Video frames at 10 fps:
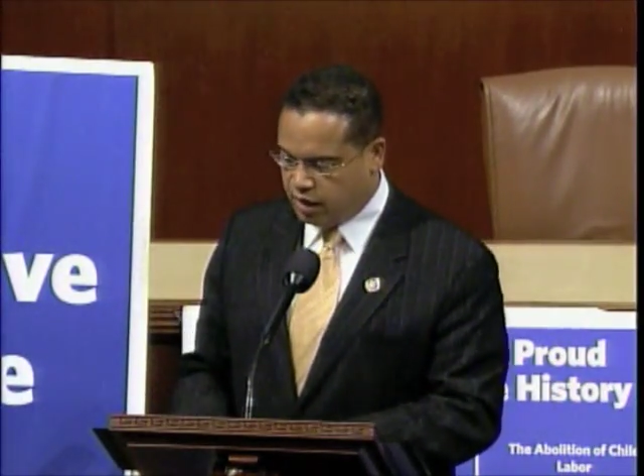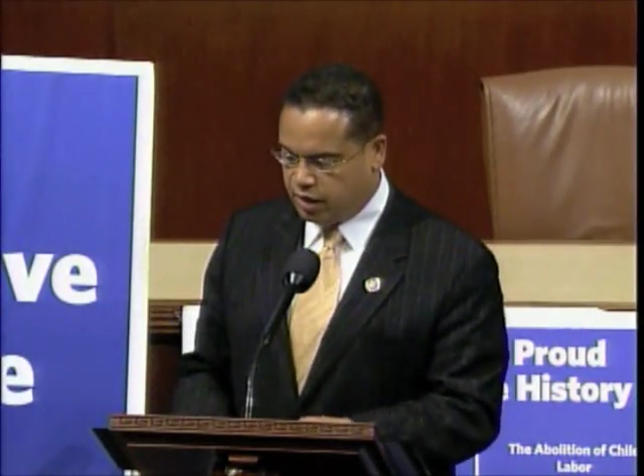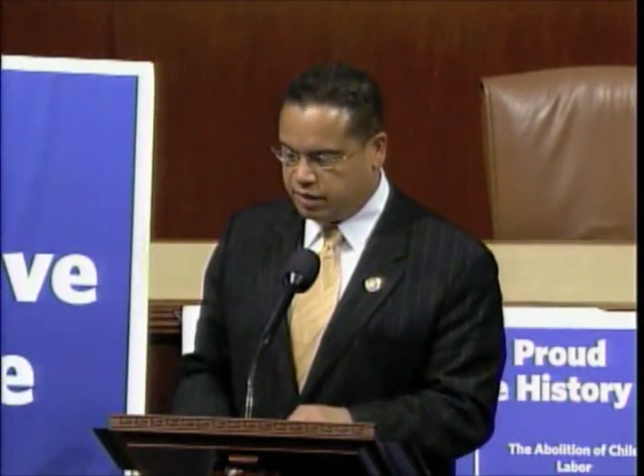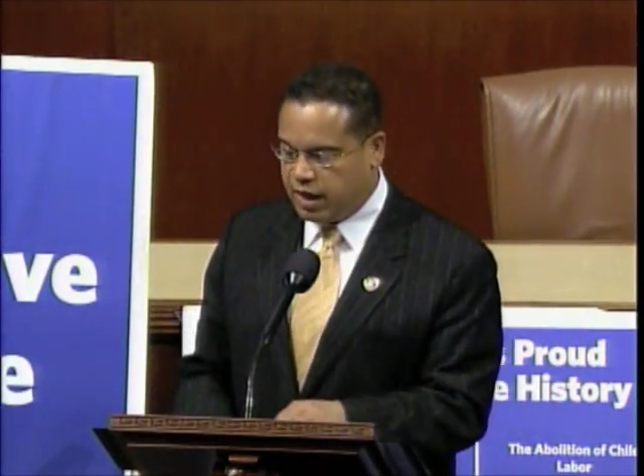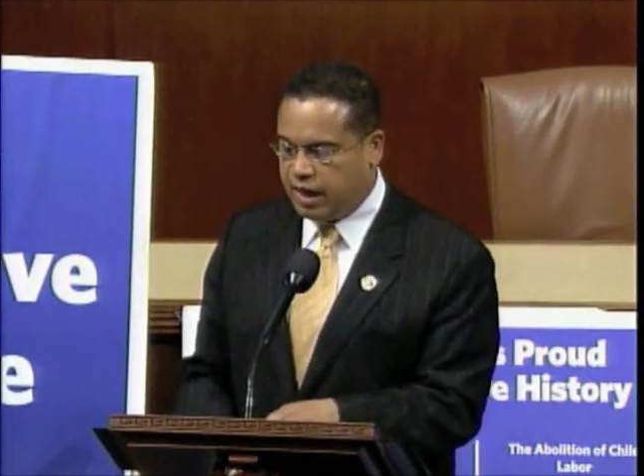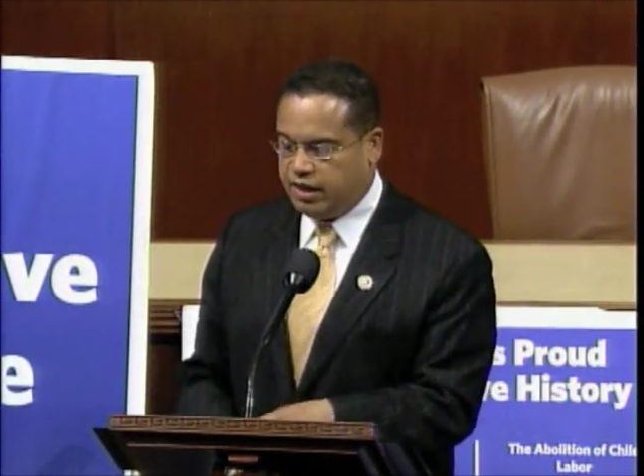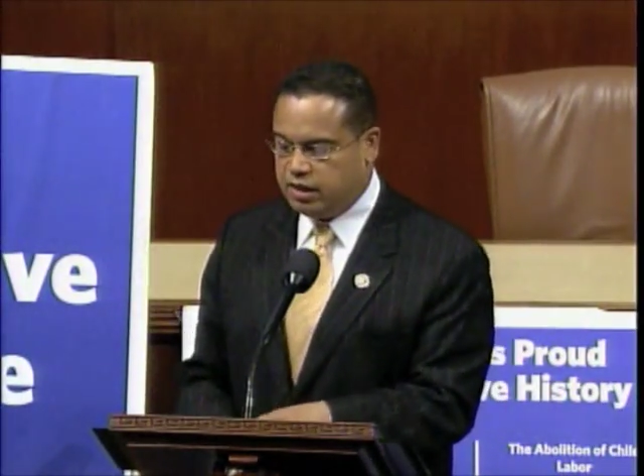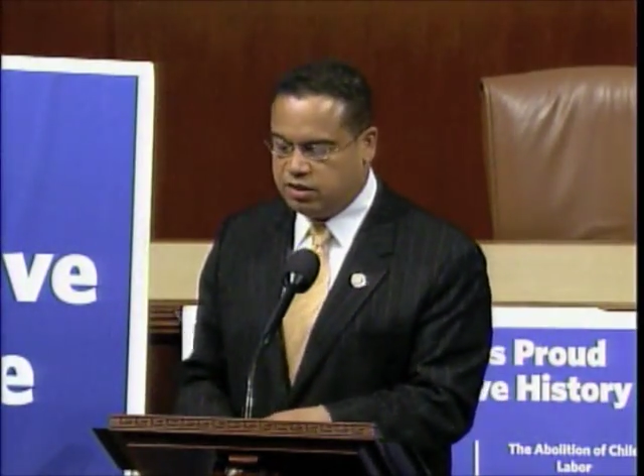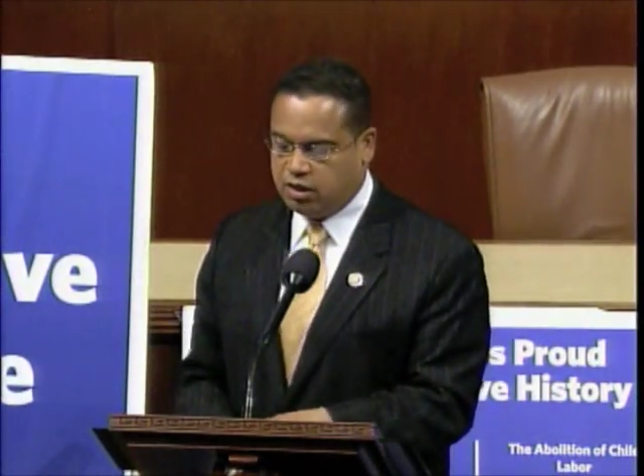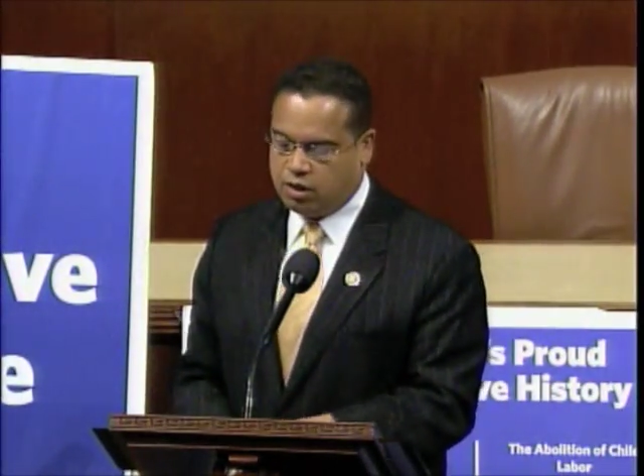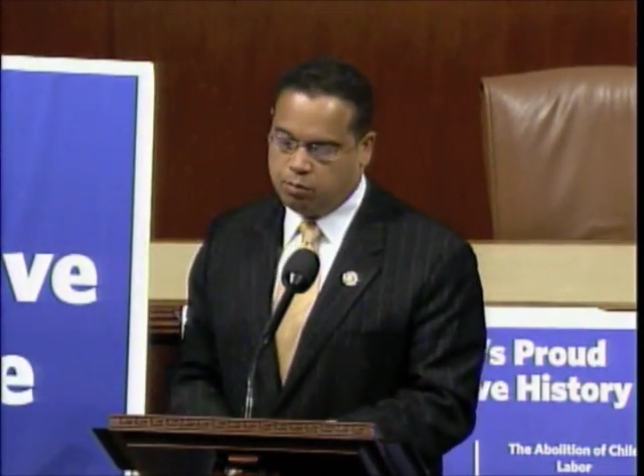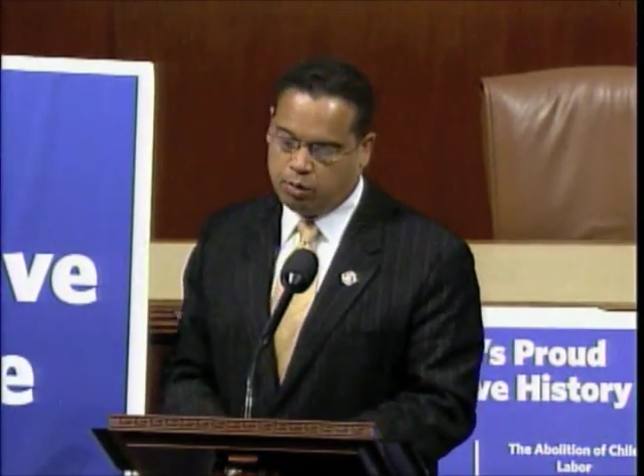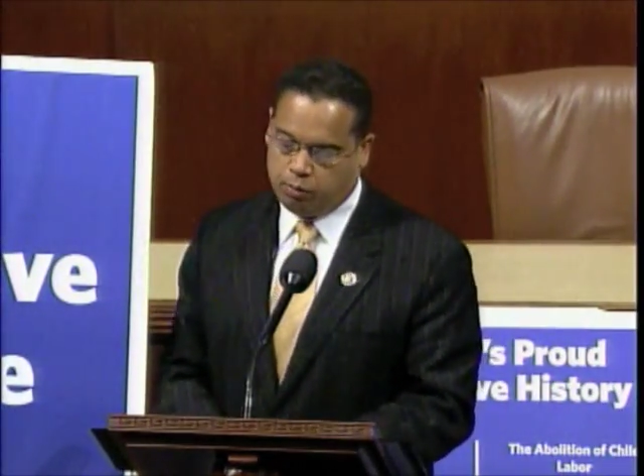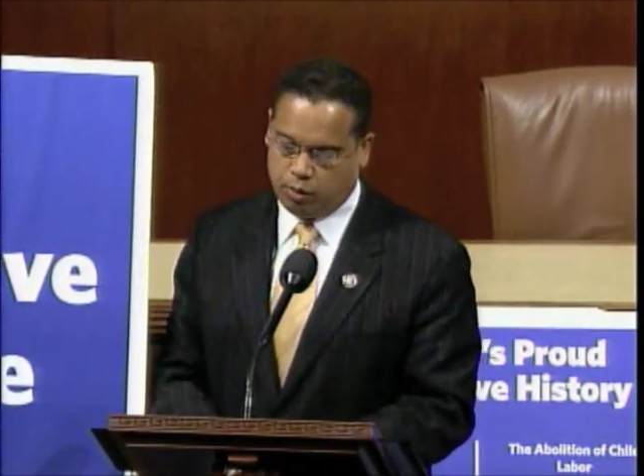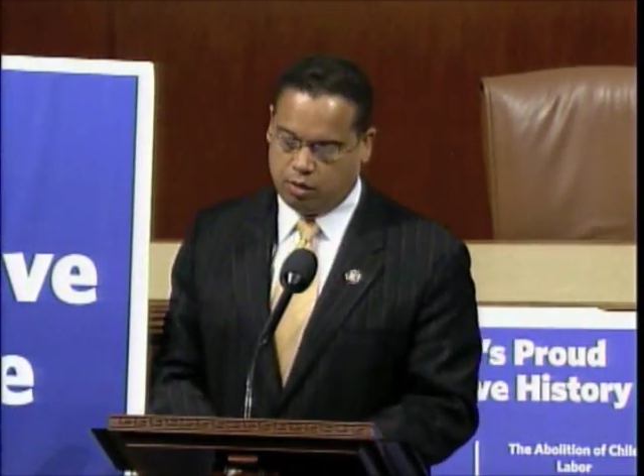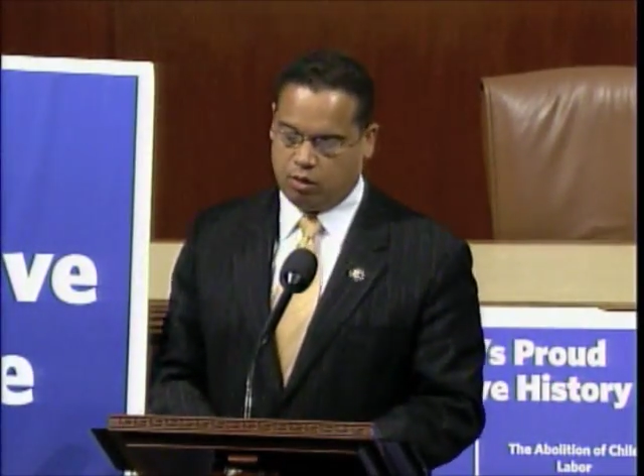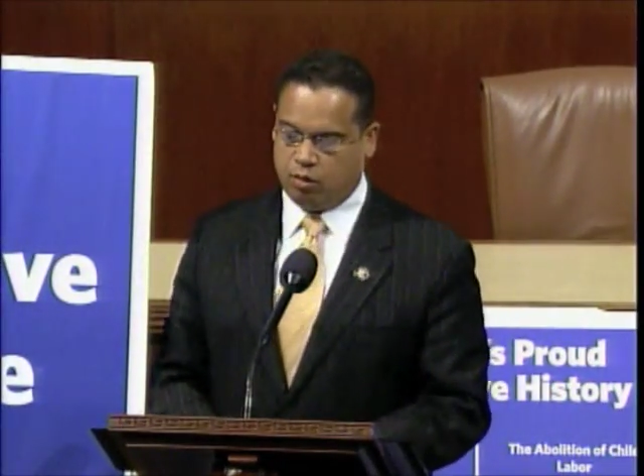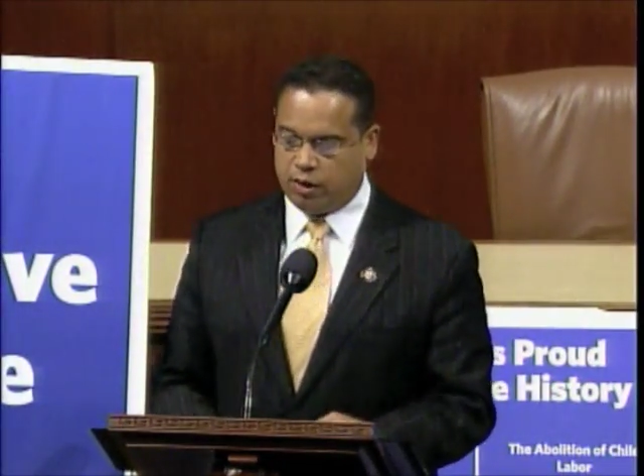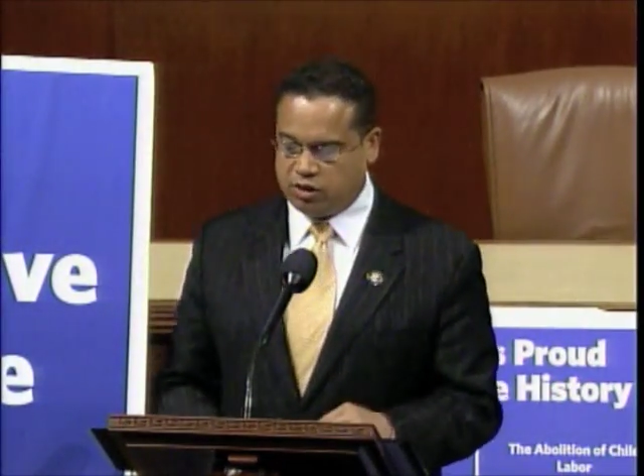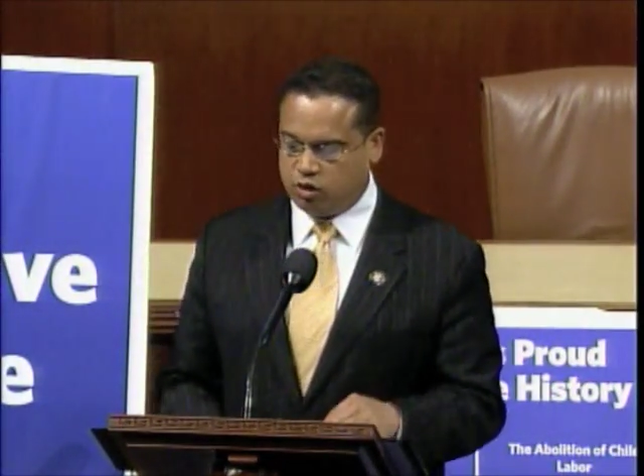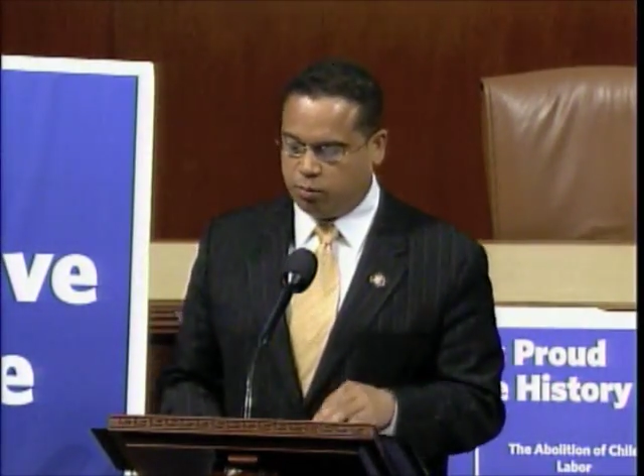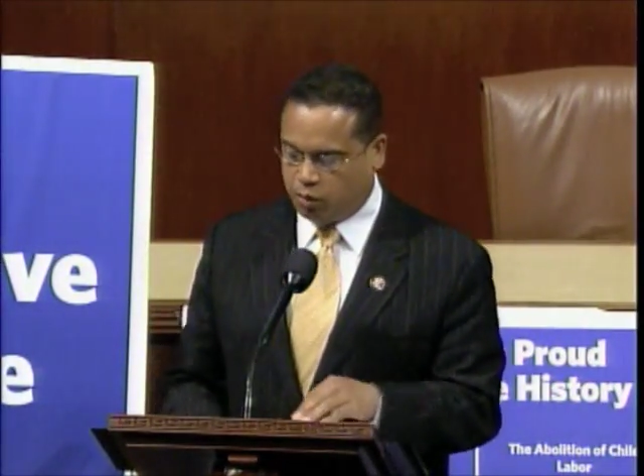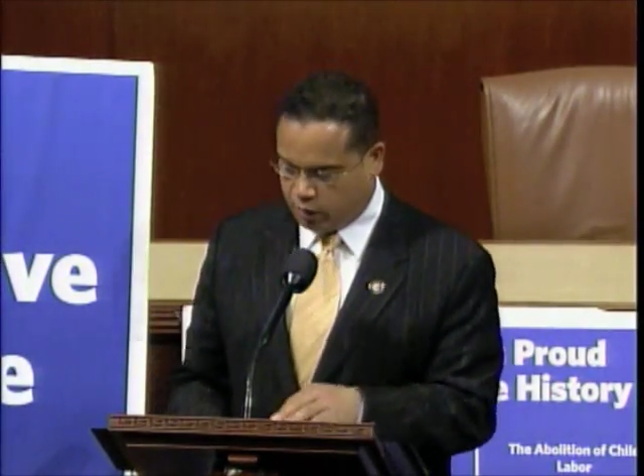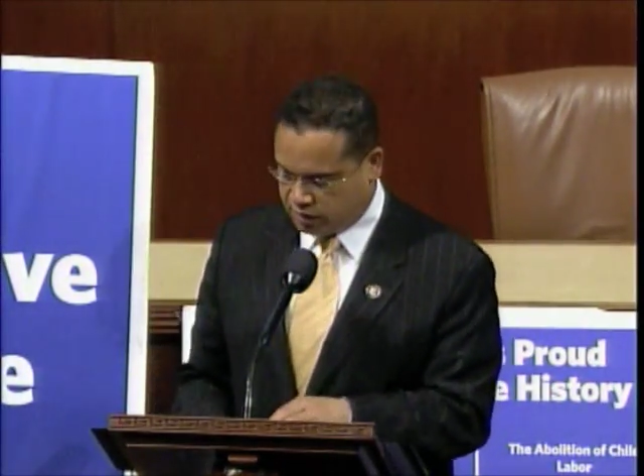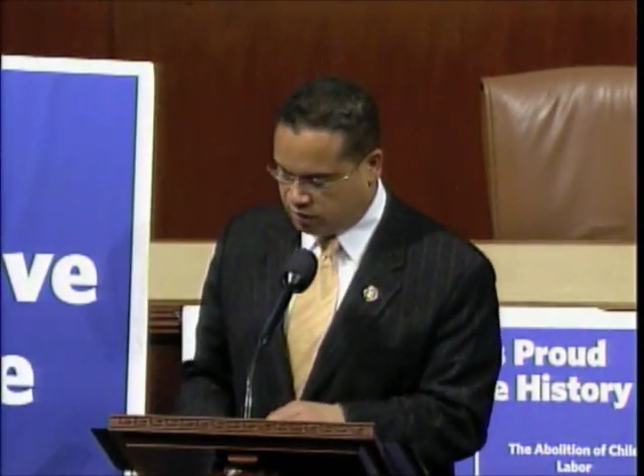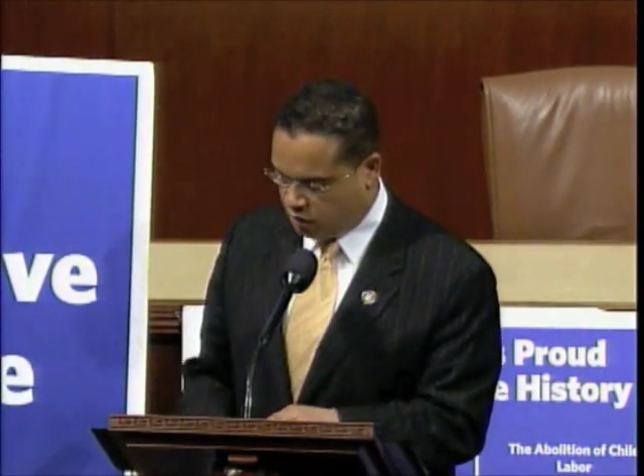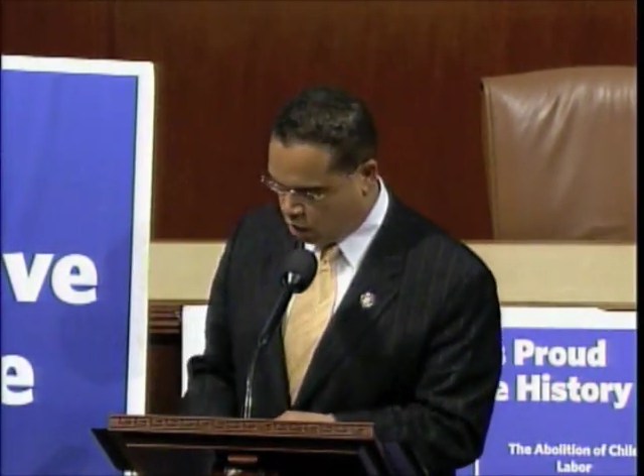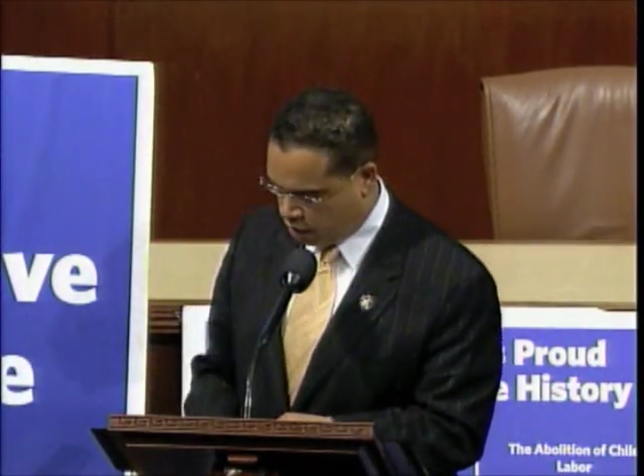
and that is the Congressional Progressive